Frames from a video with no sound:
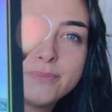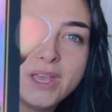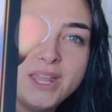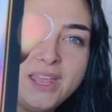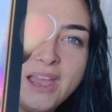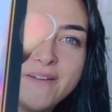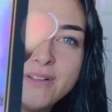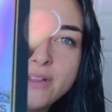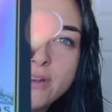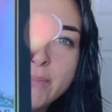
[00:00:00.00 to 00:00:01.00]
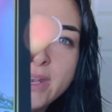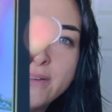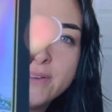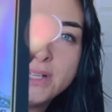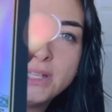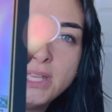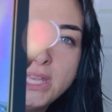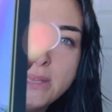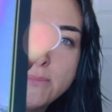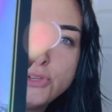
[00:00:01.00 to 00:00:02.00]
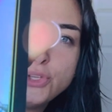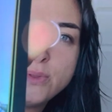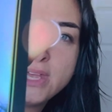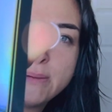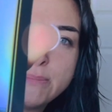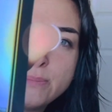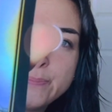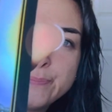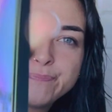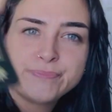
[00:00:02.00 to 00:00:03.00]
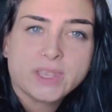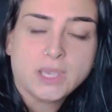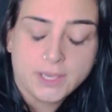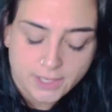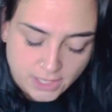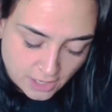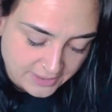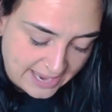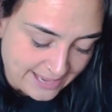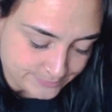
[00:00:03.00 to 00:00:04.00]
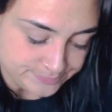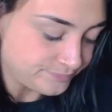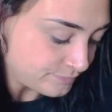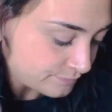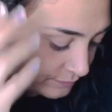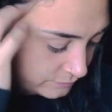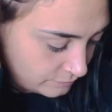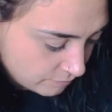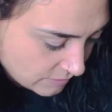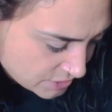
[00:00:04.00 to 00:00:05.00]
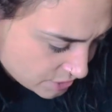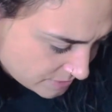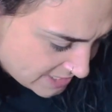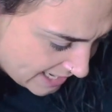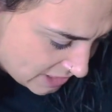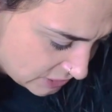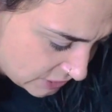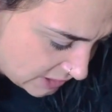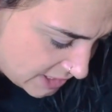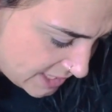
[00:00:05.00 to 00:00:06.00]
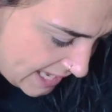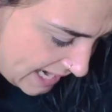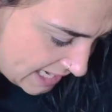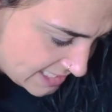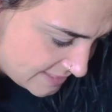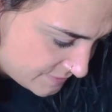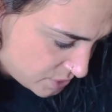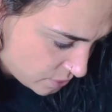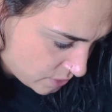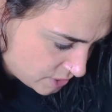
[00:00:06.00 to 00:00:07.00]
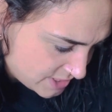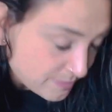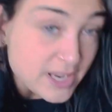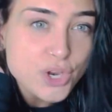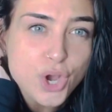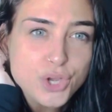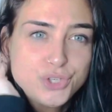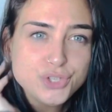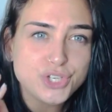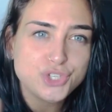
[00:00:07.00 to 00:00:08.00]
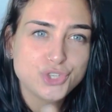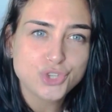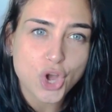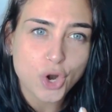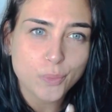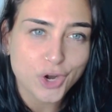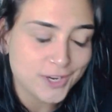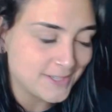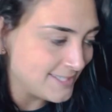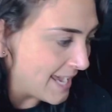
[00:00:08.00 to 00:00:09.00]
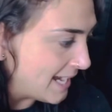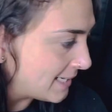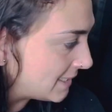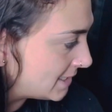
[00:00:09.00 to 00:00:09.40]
And they have a little bit of a gleam to them. Okay, so I'm taking a look at the Ace of Swords in my non-traditional artwork deck.